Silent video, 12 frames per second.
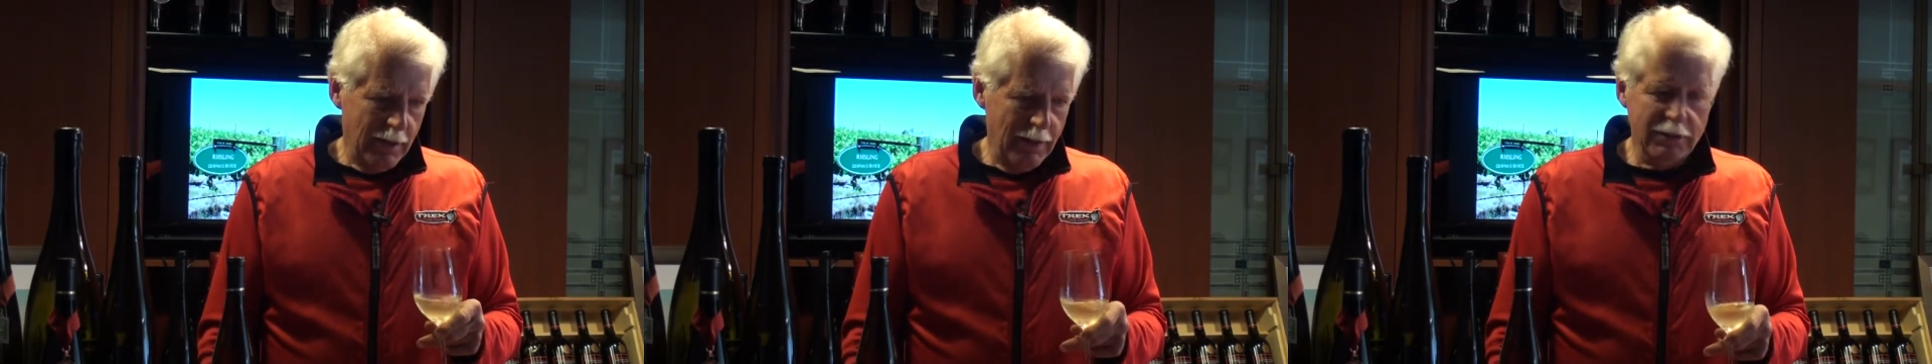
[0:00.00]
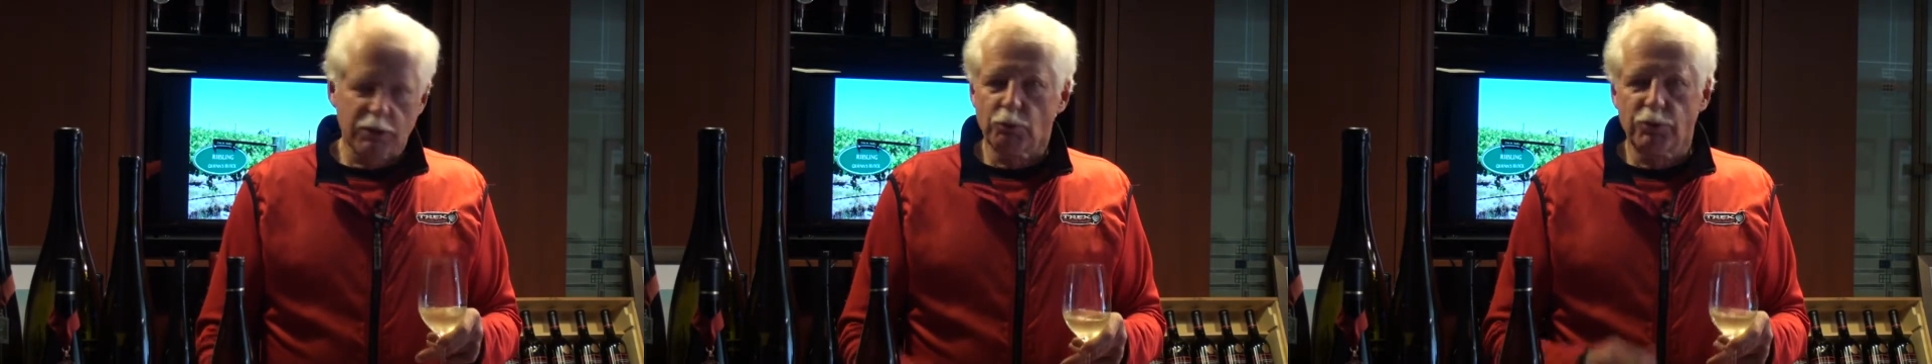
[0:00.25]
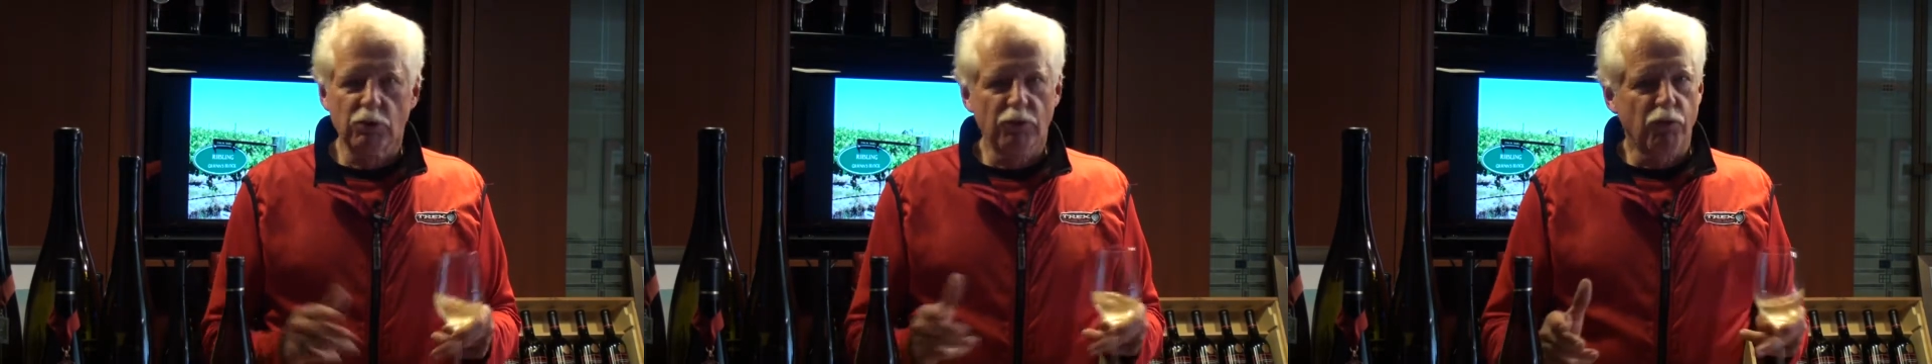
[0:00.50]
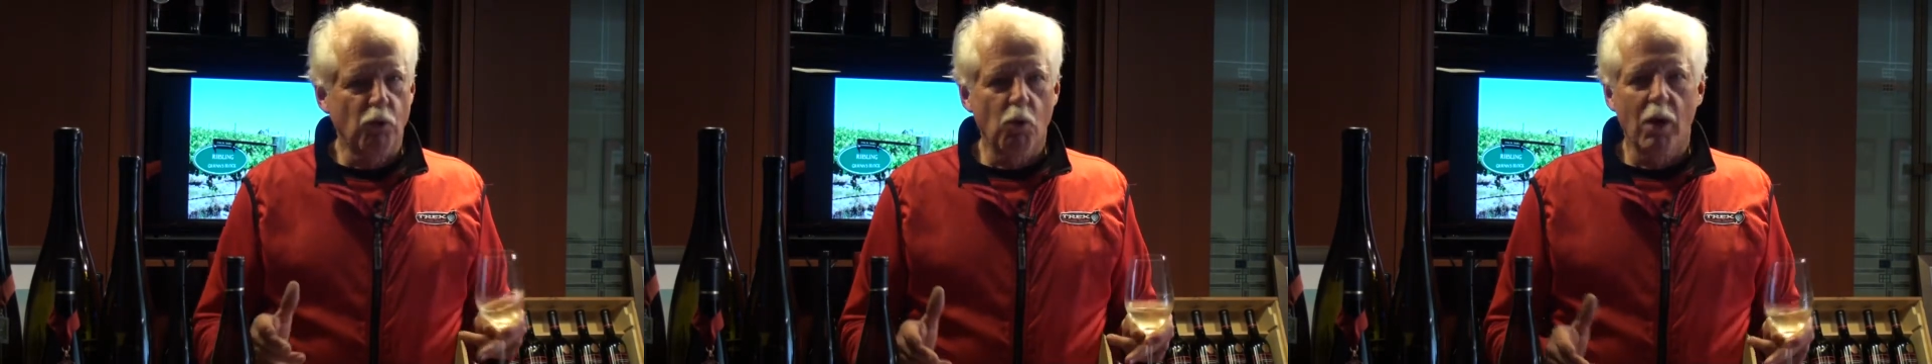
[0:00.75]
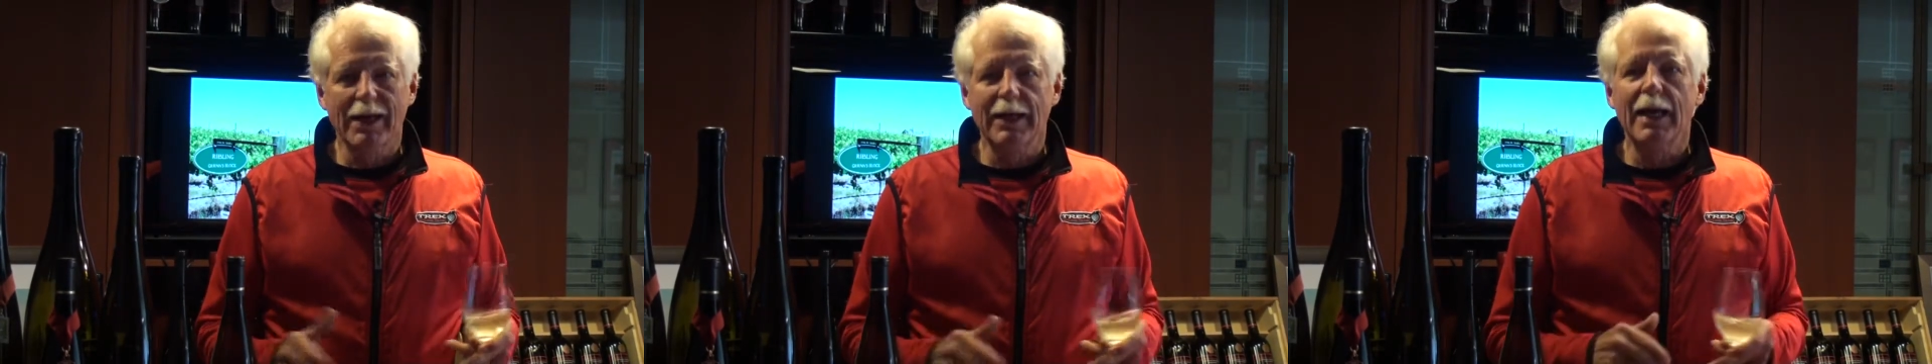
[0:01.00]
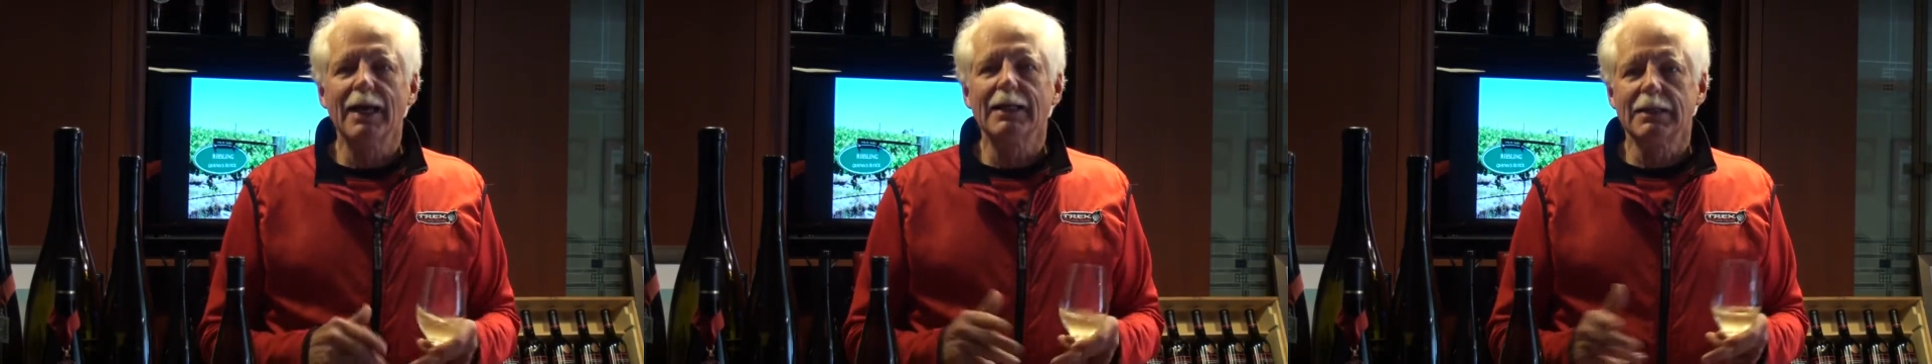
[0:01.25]
it's a beautiful wine
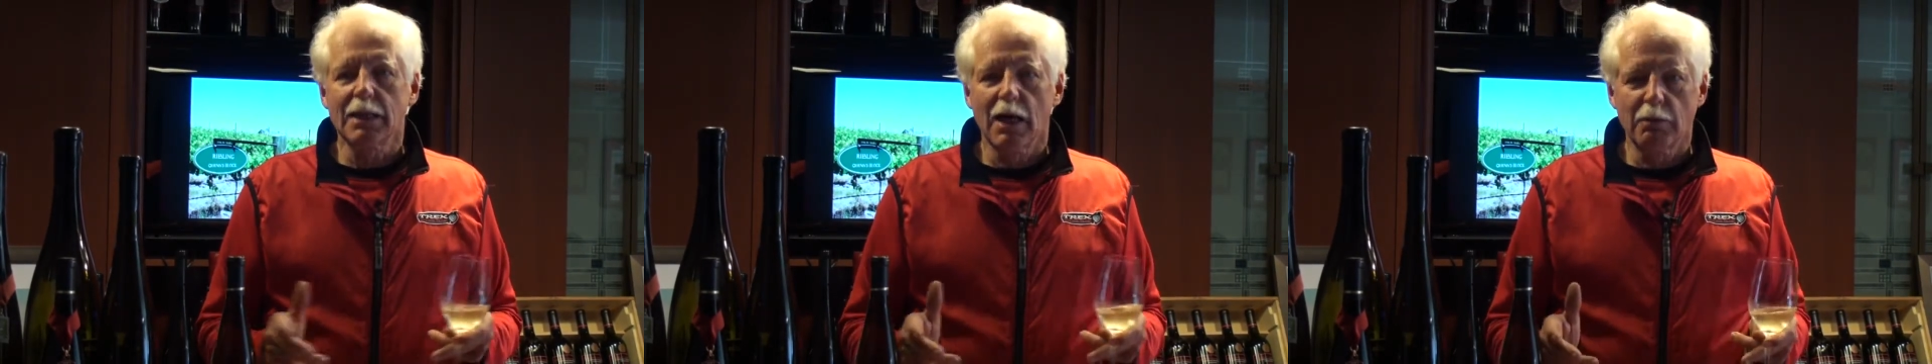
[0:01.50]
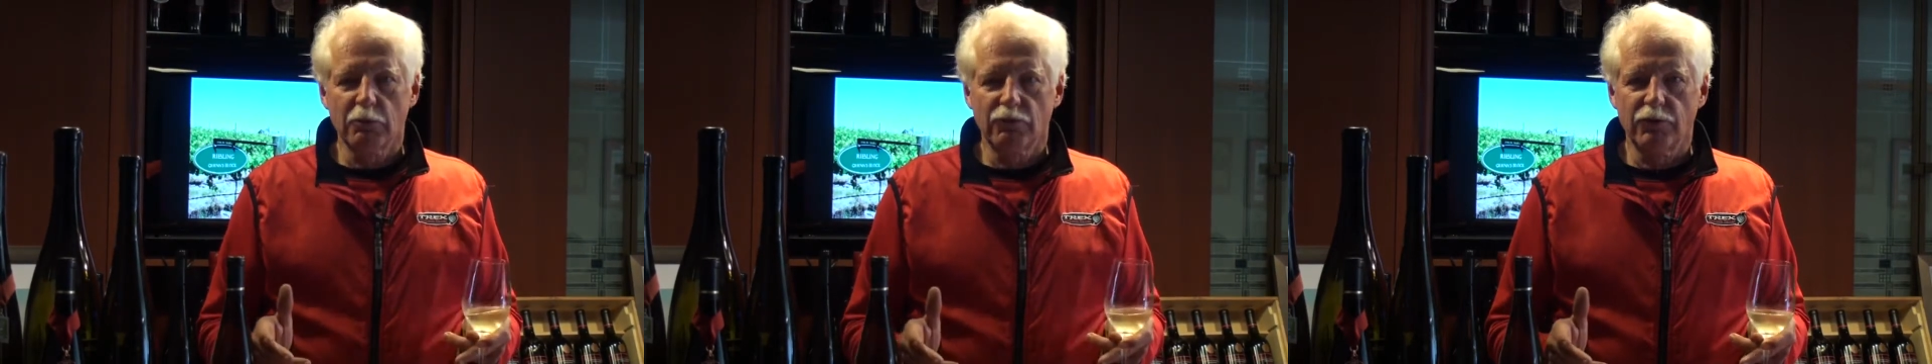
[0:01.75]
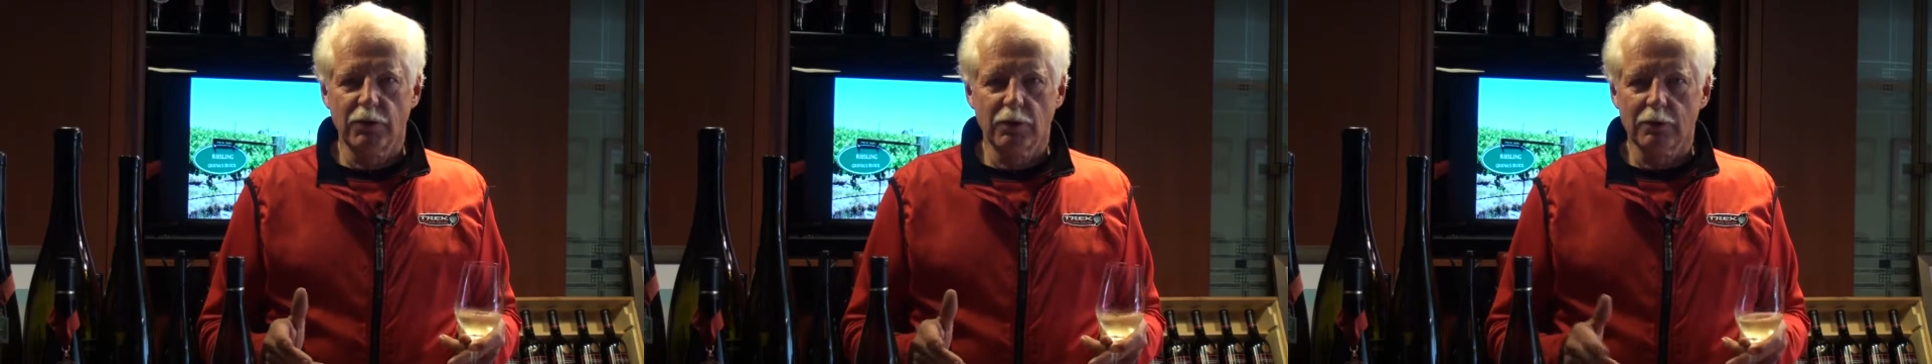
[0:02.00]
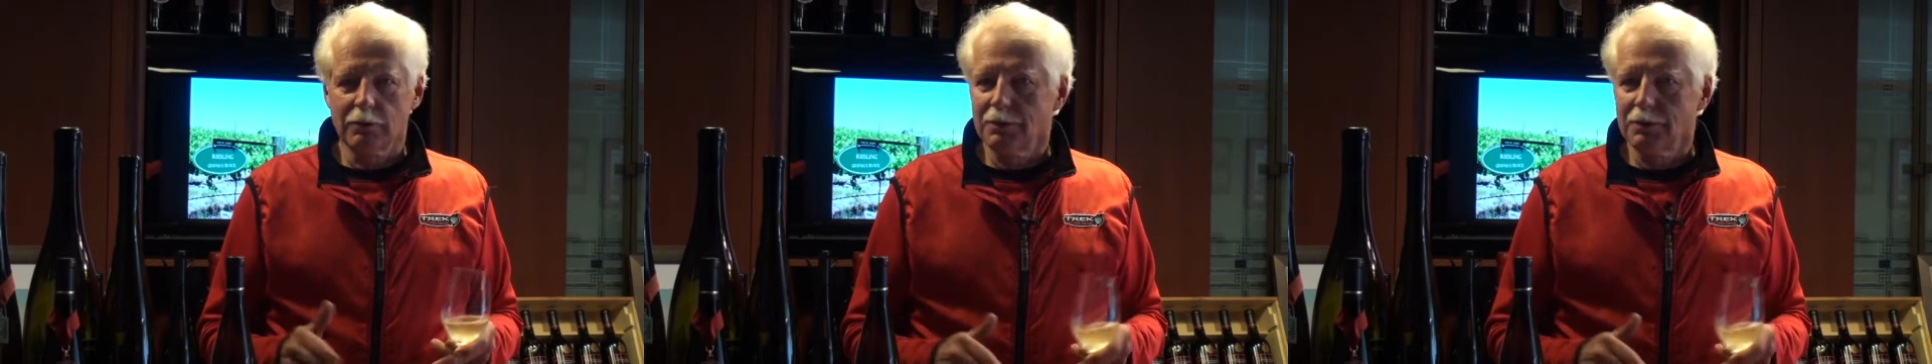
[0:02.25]
any time of year.